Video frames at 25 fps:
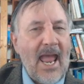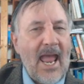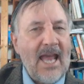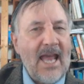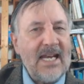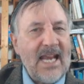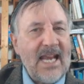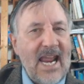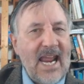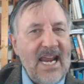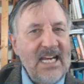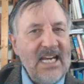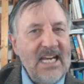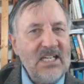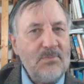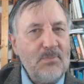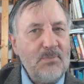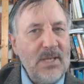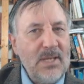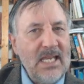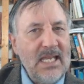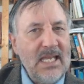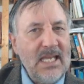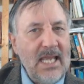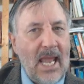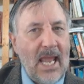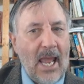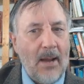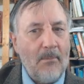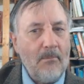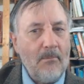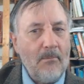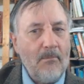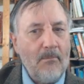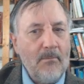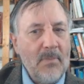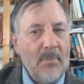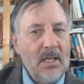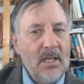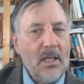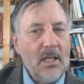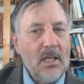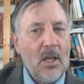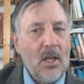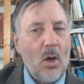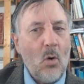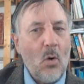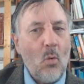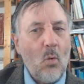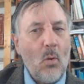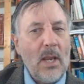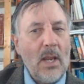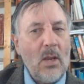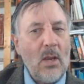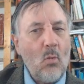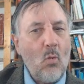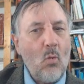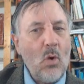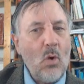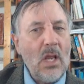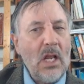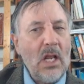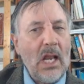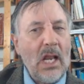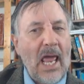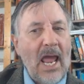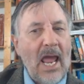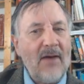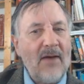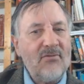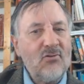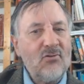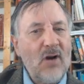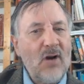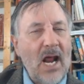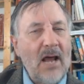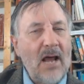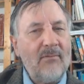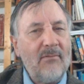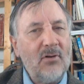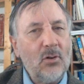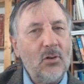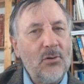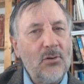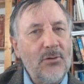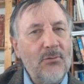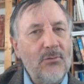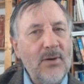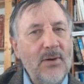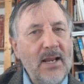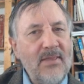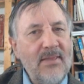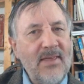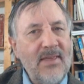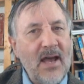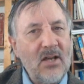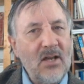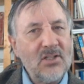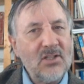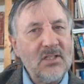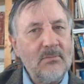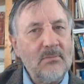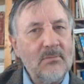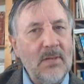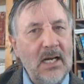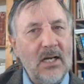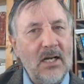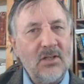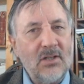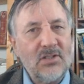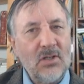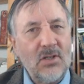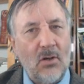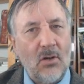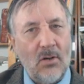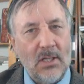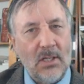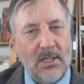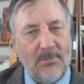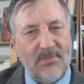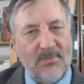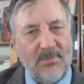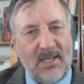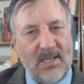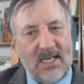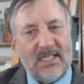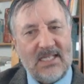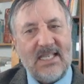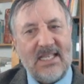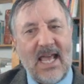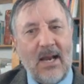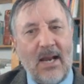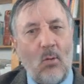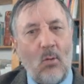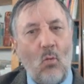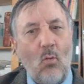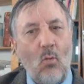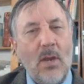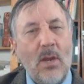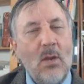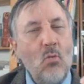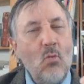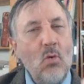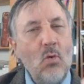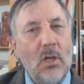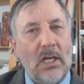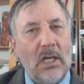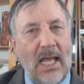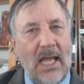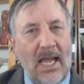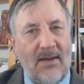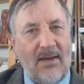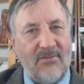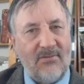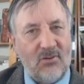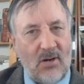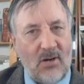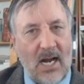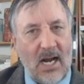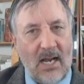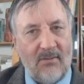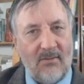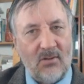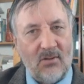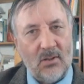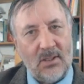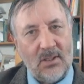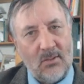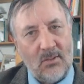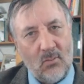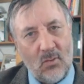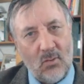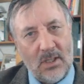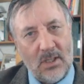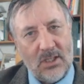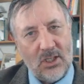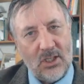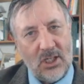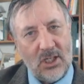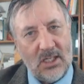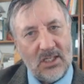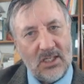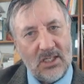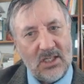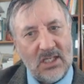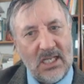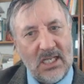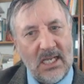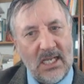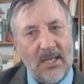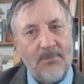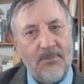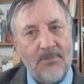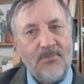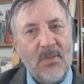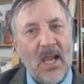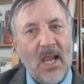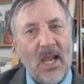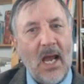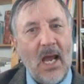at 8 p.m., we will have traveled 3,000 miles. So it's that we will have traveled, which is the